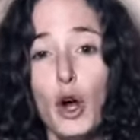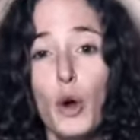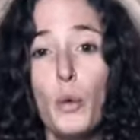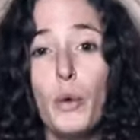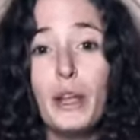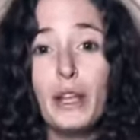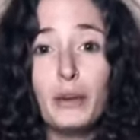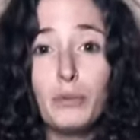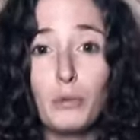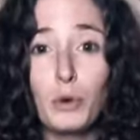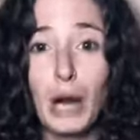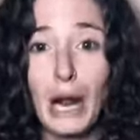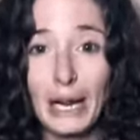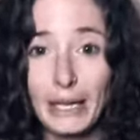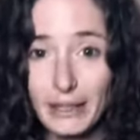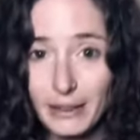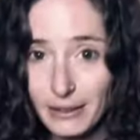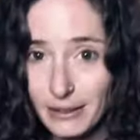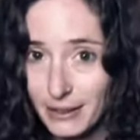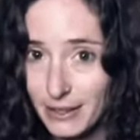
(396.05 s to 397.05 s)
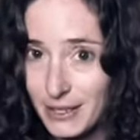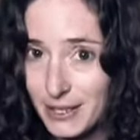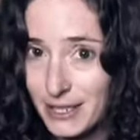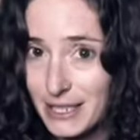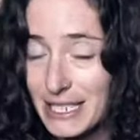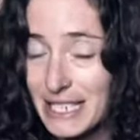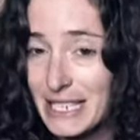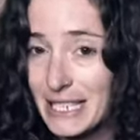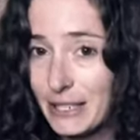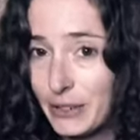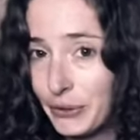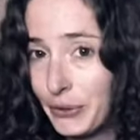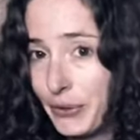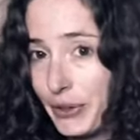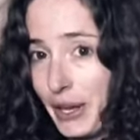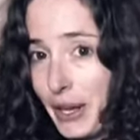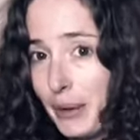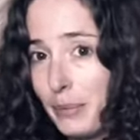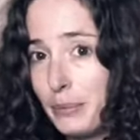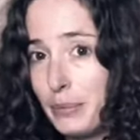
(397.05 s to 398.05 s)
we could miraculously heal
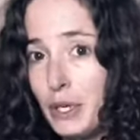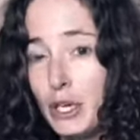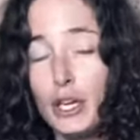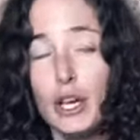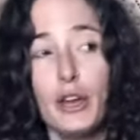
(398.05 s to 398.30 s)
them,